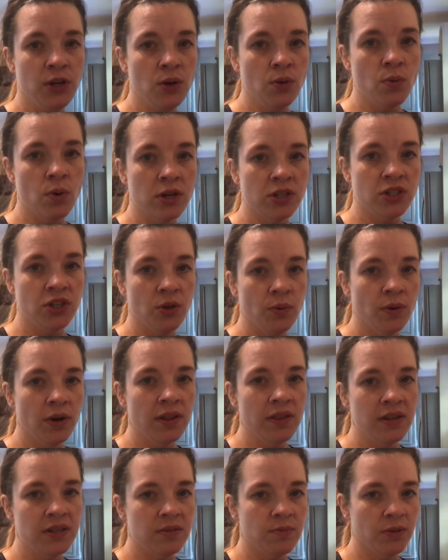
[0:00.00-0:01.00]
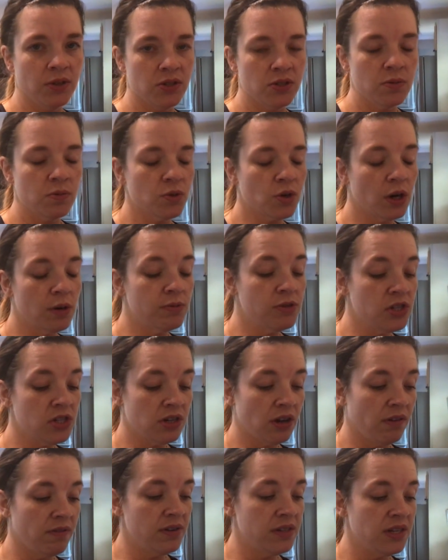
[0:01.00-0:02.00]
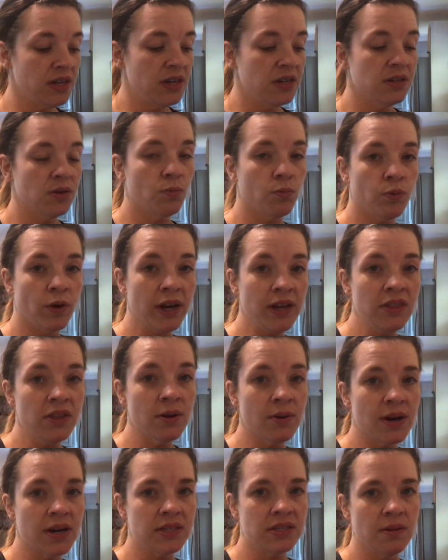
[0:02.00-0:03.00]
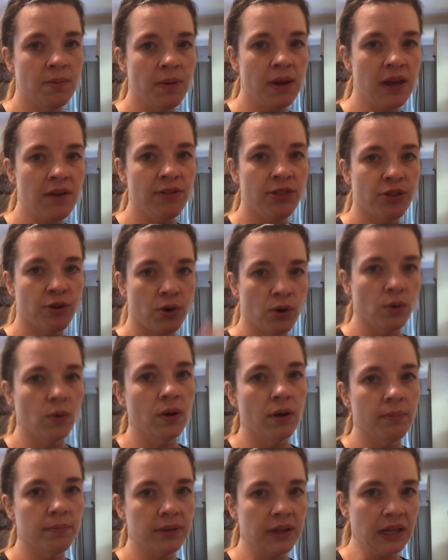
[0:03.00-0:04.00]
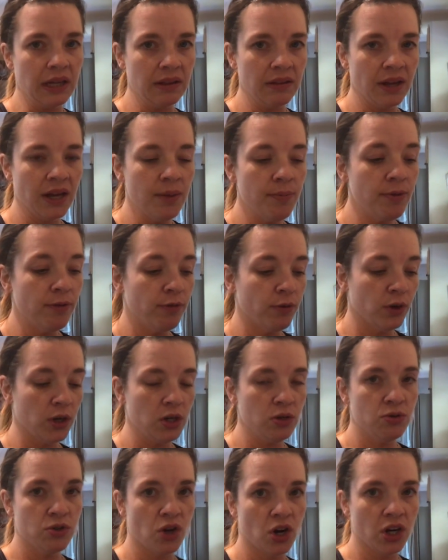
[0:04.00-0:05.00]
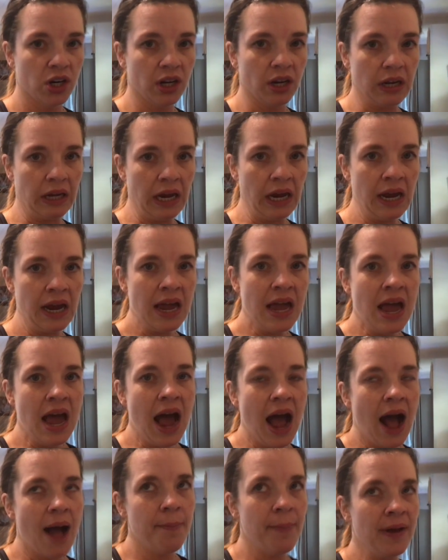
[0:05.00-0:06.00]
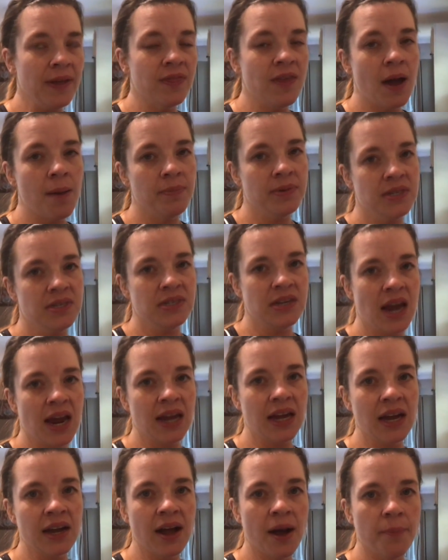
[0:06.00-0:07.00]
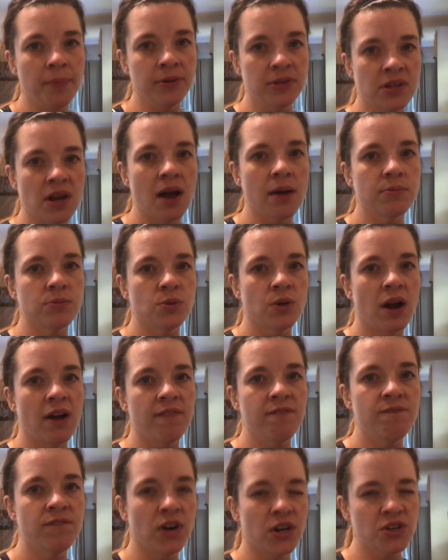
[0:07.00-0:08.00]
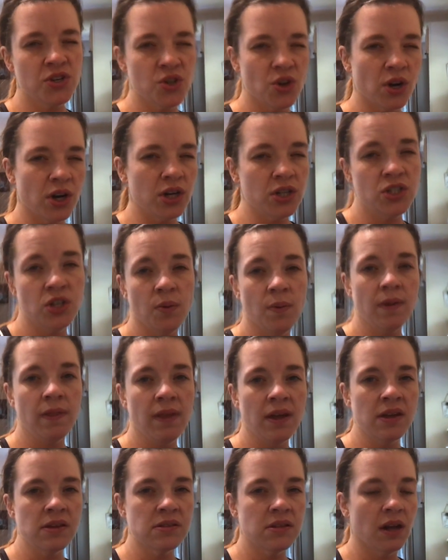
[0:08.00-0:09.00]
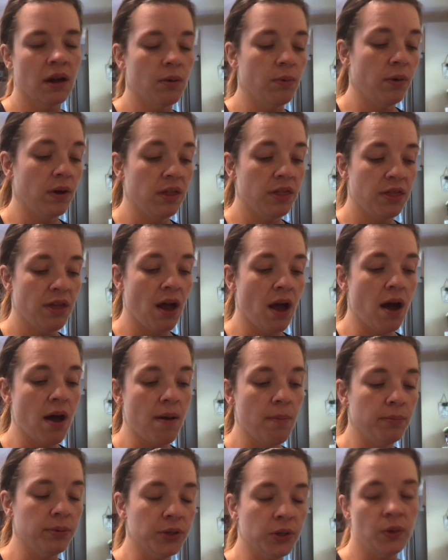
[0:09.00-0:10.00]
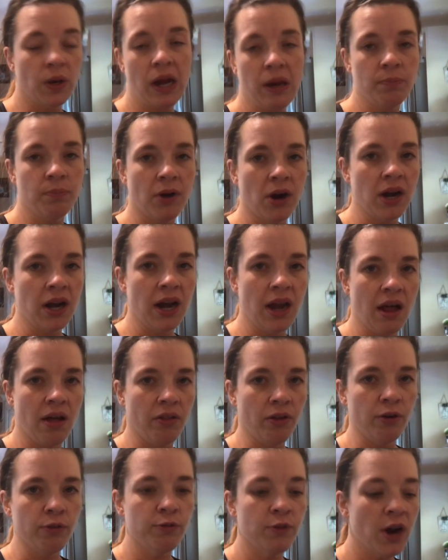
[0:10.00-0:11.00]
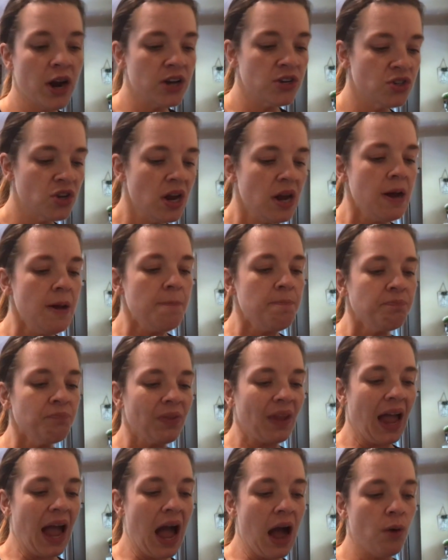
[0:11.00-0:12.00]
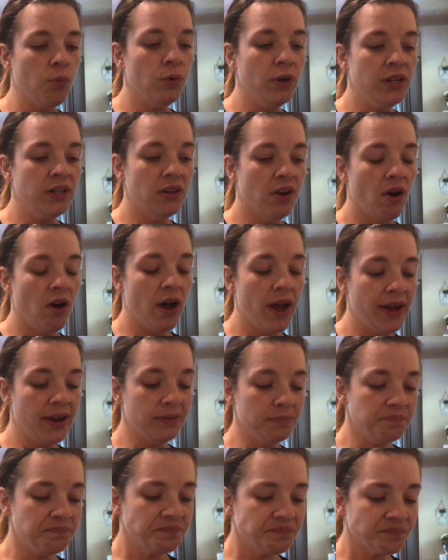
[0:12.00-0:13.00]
you do one of these meal subscription services, read the recipe through completely before you start cooking. I made that mistake a couple times when I first started doing these, like with Blue Apron and HelloFresh. I would not